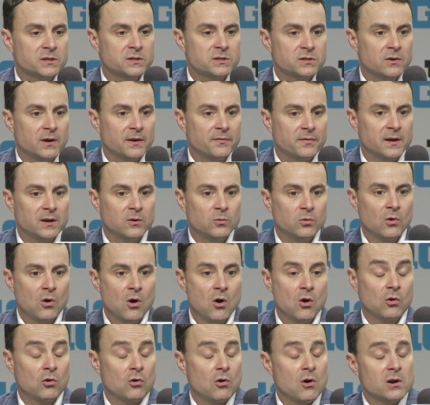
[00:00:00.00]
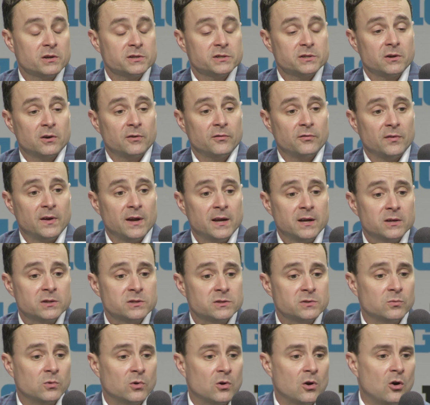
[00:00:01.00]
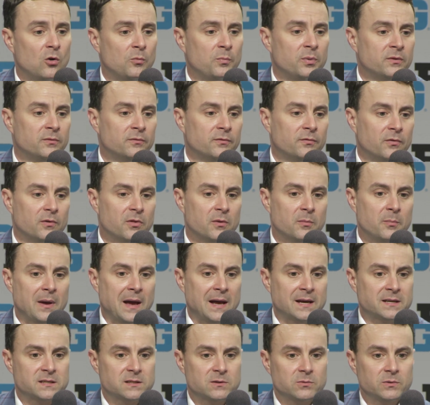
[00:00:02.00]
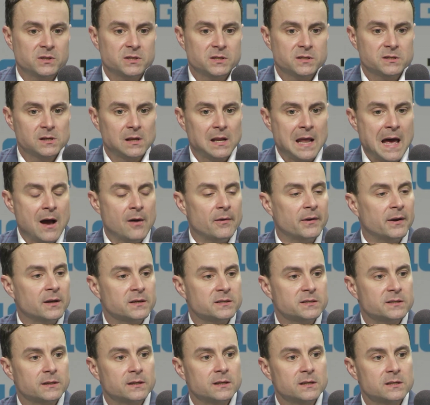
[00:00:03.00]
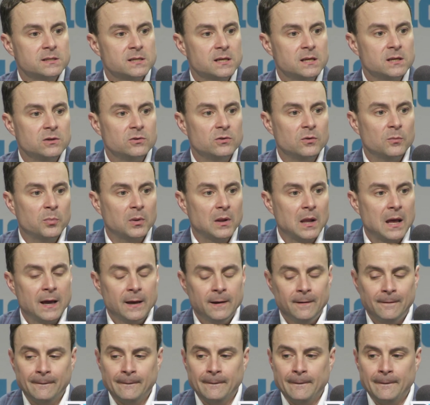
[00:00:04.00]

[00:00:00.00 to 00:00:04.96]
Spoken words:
So I think we're all crossing our fingers and we're hoping for the best, which is allowing us to continue to play.